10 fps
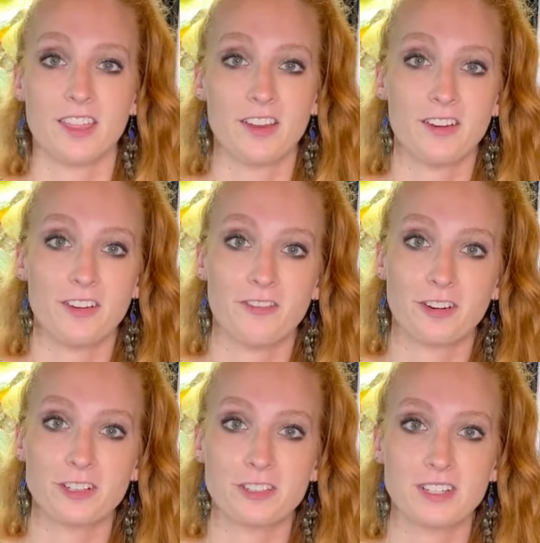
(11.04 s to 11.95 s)
The
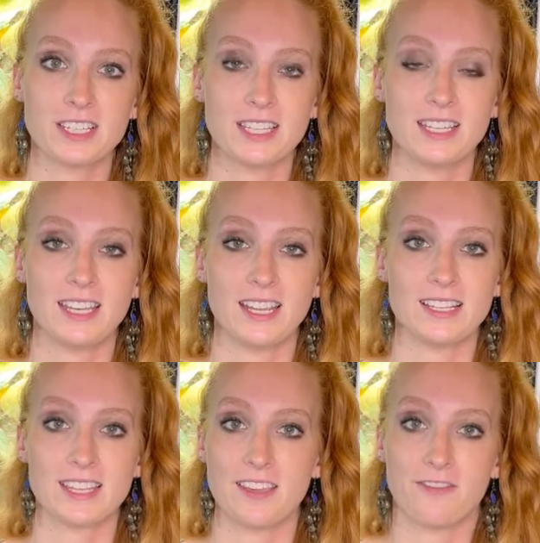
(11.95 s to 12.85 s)
first reason
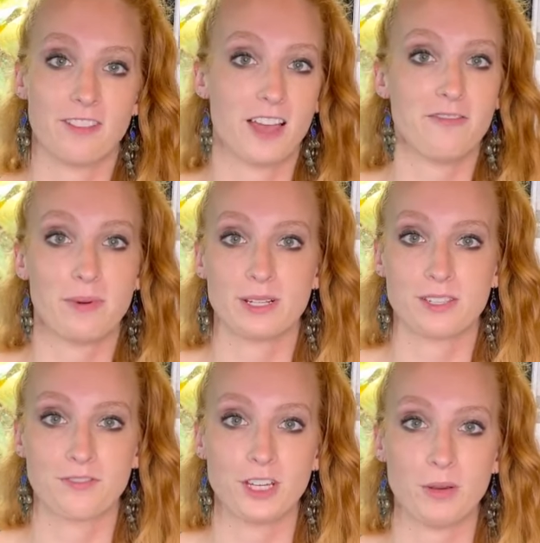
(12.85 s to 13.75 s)
is if live
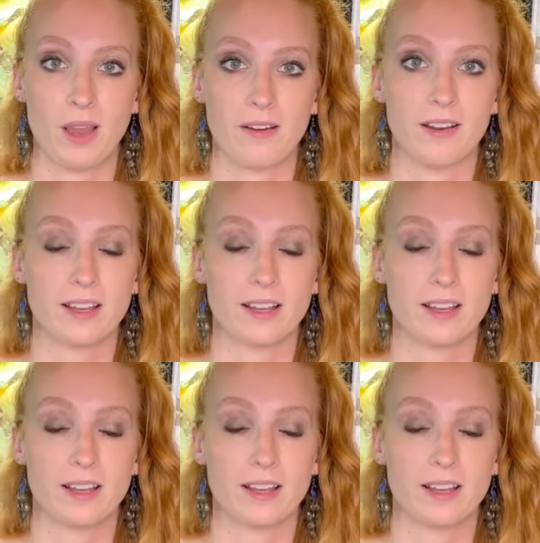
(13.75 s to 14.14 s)
bugs freak you out.